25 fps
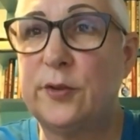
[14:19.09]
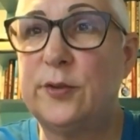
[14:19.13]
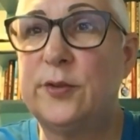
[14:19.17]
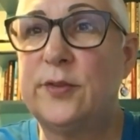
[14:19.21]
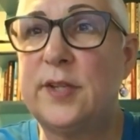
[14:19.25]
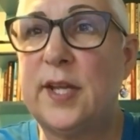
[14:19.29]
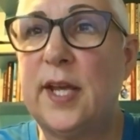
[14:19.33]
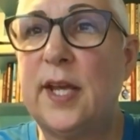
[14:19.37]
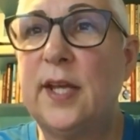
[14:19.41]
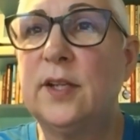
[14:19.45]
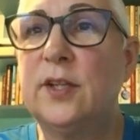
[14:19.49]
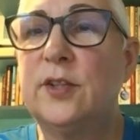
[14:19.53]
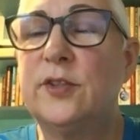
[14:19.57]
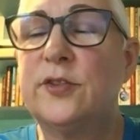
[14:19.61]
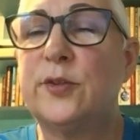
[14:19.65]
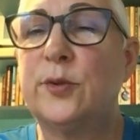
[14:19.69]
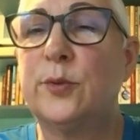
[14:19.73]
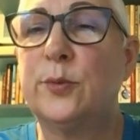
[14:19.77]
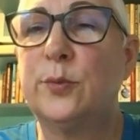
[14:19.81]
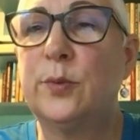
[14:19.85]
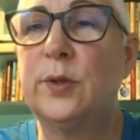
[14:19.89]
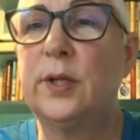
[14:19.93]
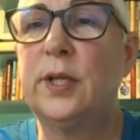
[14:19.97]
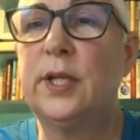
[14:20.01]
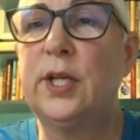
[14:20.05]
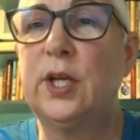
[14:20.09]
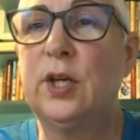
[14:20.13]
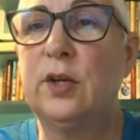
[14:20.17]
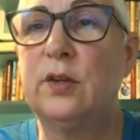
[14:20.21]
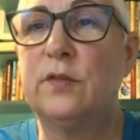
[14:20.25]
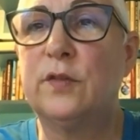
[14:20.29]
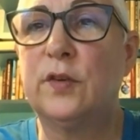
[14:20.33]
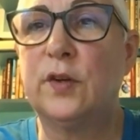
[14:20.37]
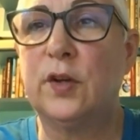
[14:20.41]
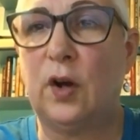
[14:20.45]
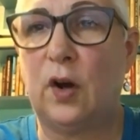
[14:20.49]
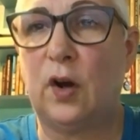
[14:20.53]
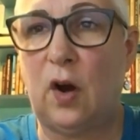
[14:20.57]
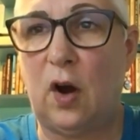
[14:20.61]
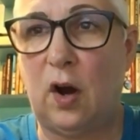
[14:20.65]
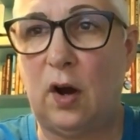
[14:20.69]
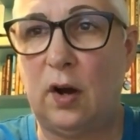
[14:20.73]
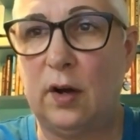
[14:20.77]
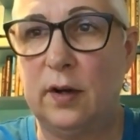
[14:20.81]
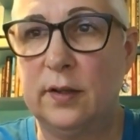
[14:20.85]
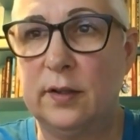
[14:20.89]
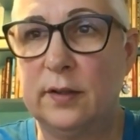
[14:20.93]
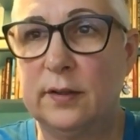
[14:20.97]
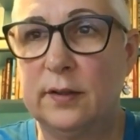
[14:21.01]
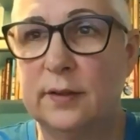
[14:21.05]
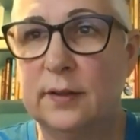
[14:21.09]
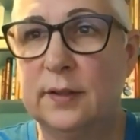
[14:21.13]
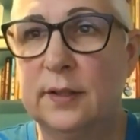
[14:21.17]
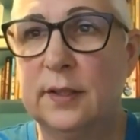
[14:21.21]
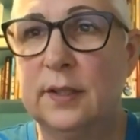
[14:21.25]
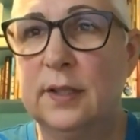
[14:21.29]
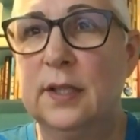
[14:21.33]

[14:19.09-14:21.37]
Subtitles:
Those tannins are really good for your heart.